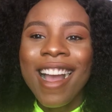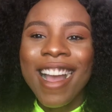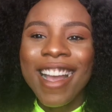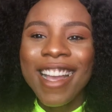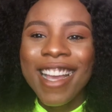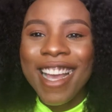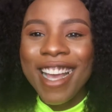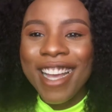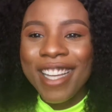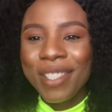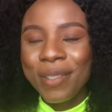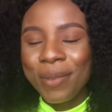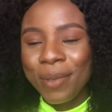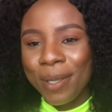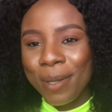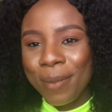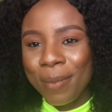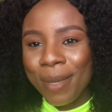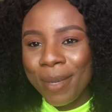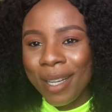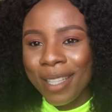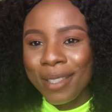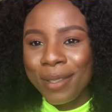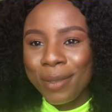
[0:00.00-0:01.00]
hi guys welcome
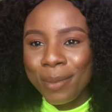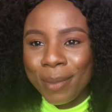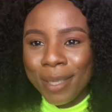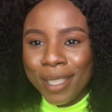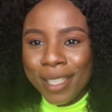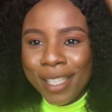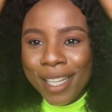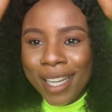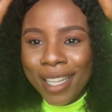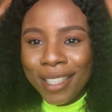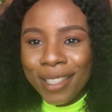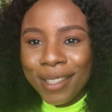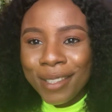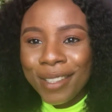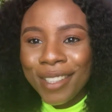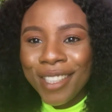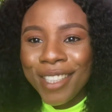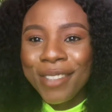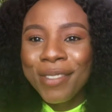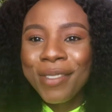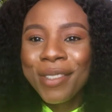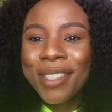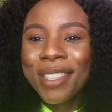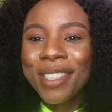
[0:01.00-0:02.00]
back to my channel
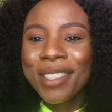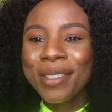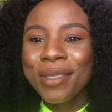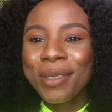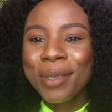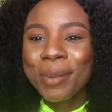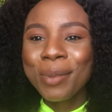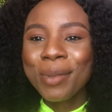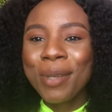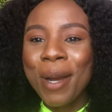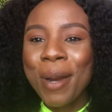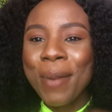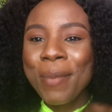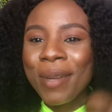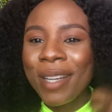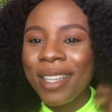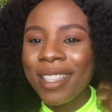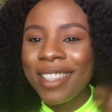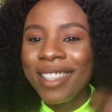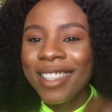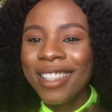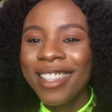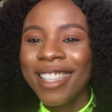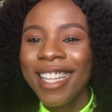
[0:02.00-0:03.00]
if you're a new subscriber
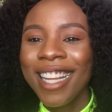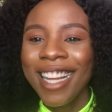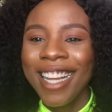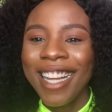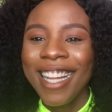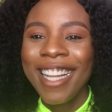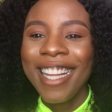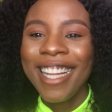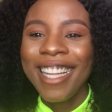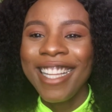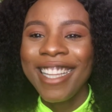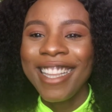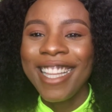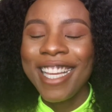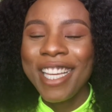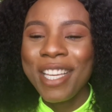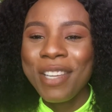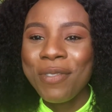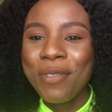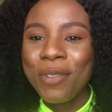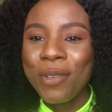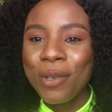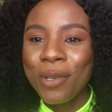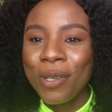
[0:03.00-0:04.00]
thank
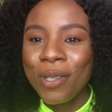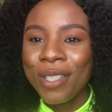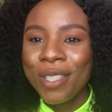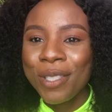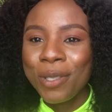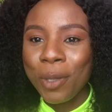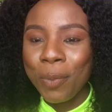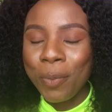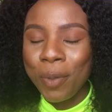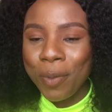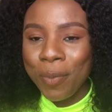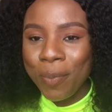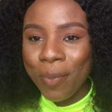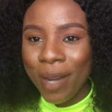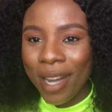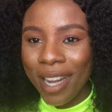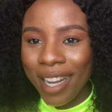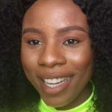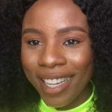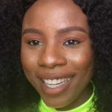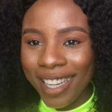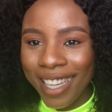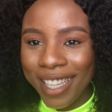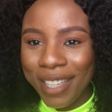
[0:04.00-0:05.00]
you for stopping
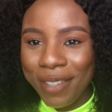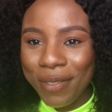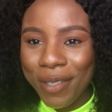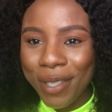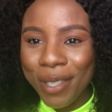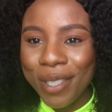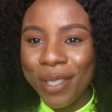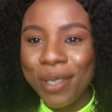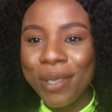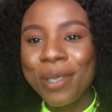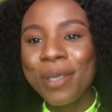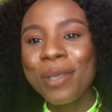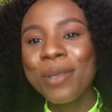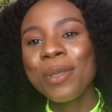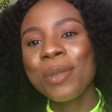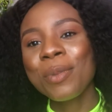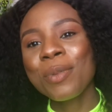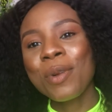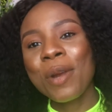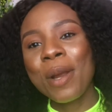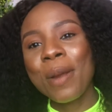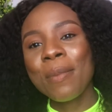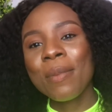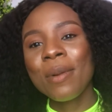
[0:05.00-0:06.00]
by and if you're a returning
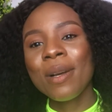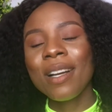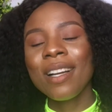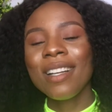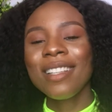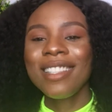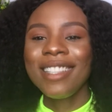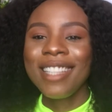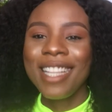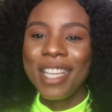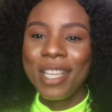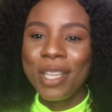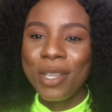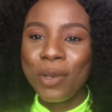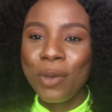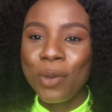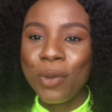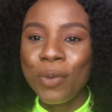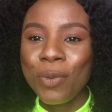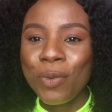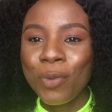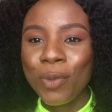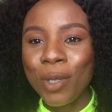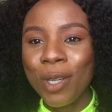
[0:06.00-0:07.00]
subscriber thank
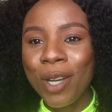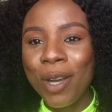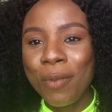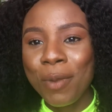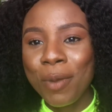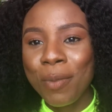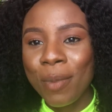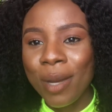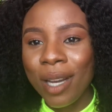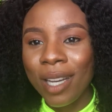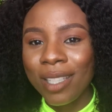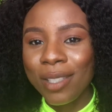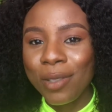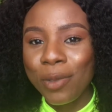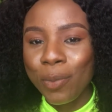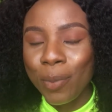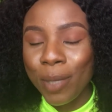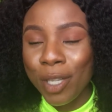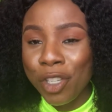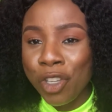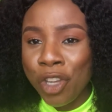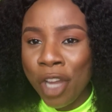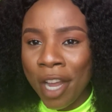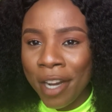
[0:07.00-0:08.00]
you for coming back to
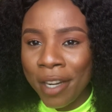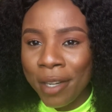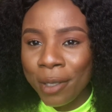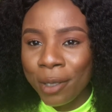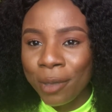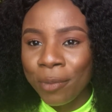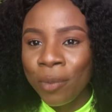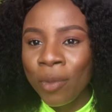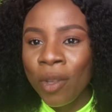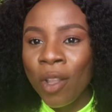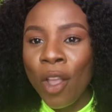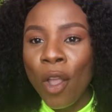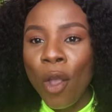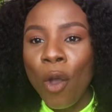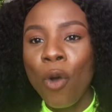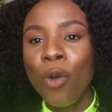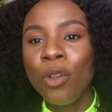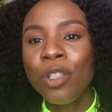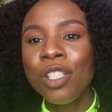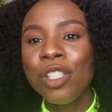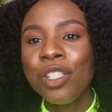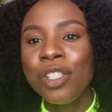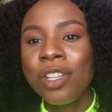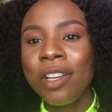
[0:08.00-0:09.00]
my channel
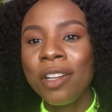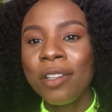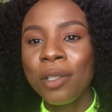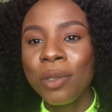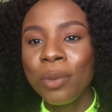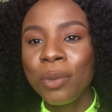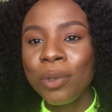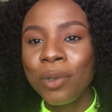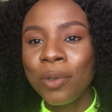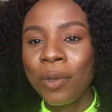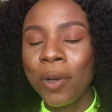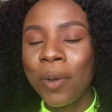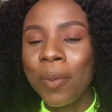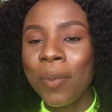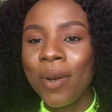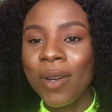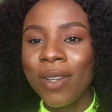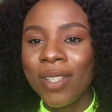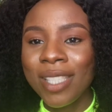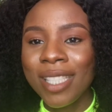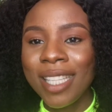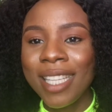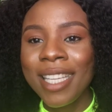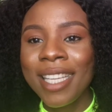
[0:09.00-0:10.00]
on this channel we talk about
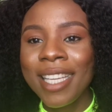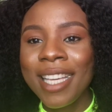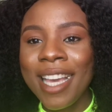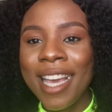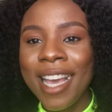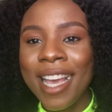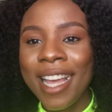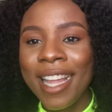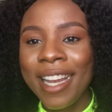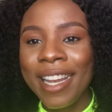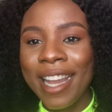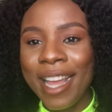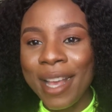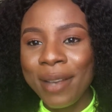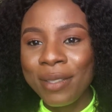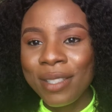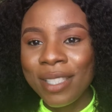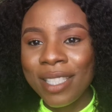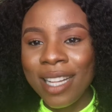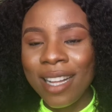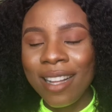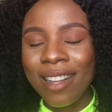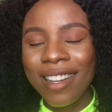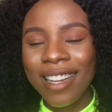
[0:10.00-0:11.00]
skincare
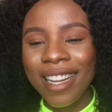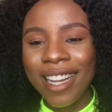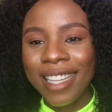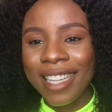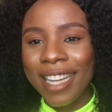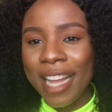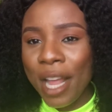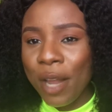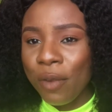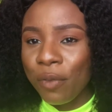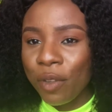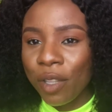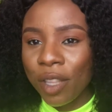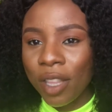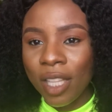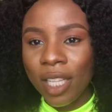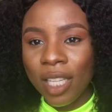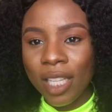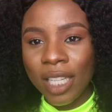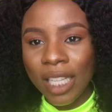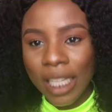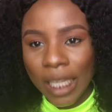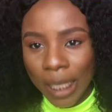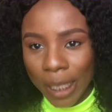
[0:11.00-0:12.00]
lifestyle and
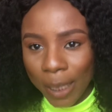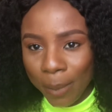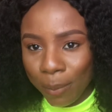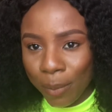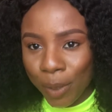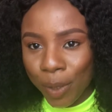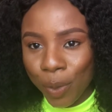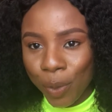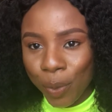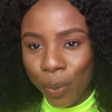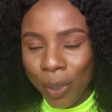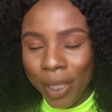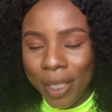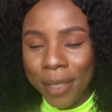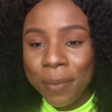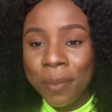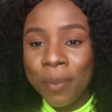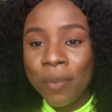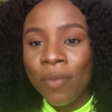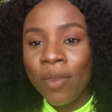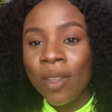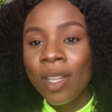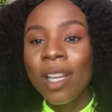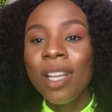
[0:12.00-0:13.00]
everything in between
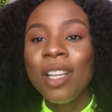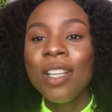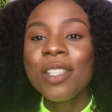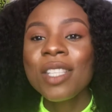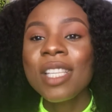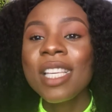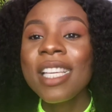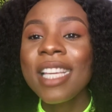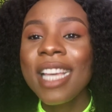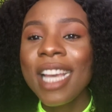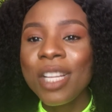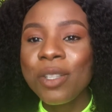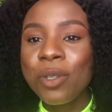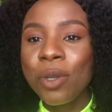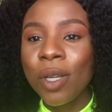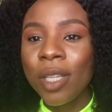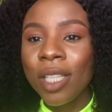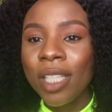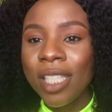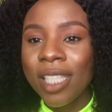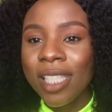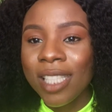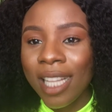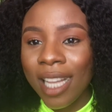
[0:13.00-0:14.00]
skincare
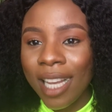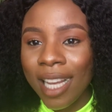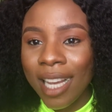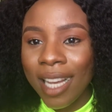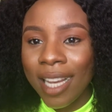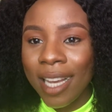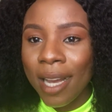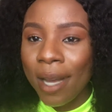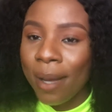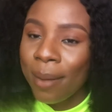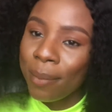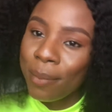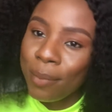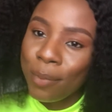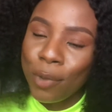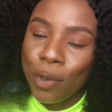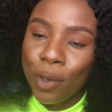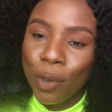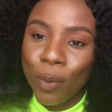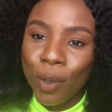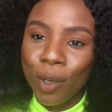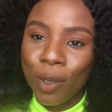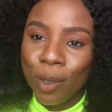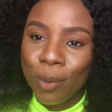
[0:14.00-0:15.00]
junkies like i am
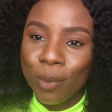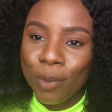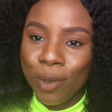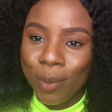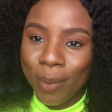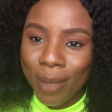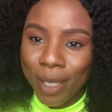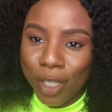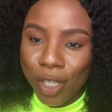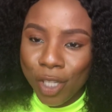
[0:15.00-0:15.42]
you're welcome to my